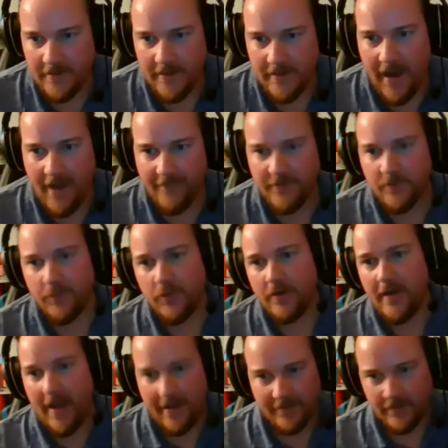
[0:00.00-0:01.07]
They have to put
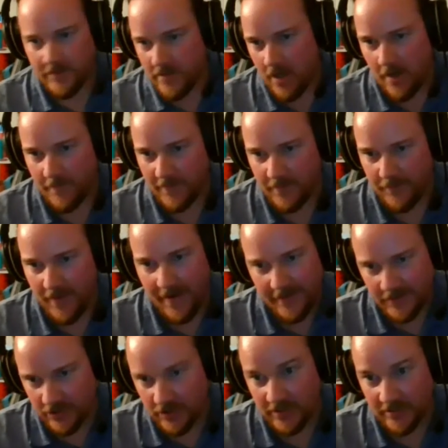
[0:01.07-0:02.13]
at the top of the
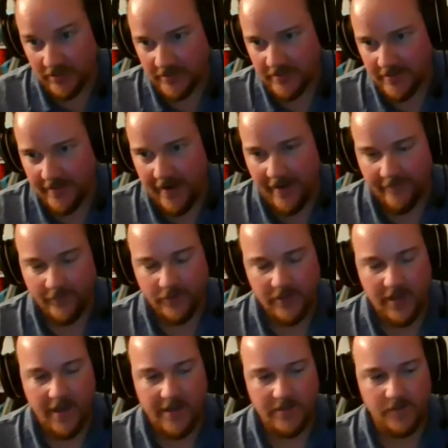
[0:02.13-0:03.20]
page, "This is an
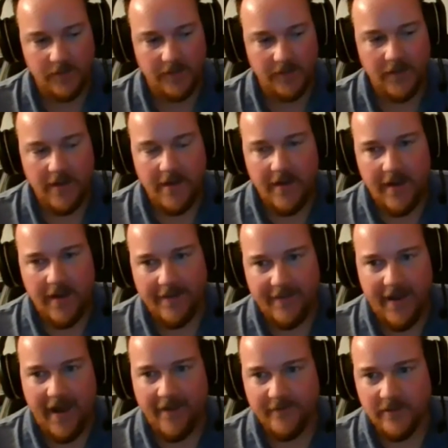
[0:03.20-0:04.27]
advertisement," and they
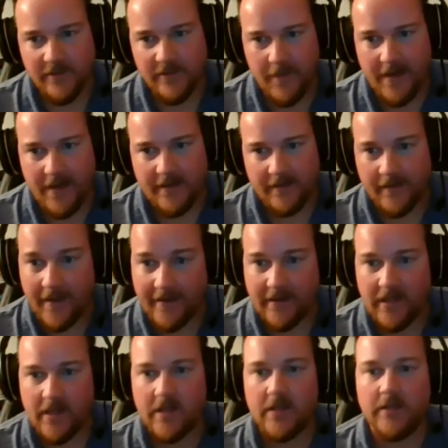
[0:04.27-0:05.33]
have to make it
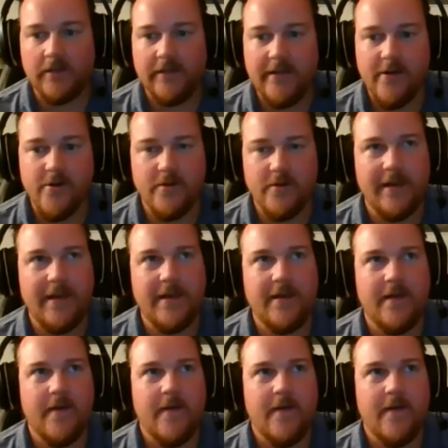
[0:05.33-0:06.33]
like clearly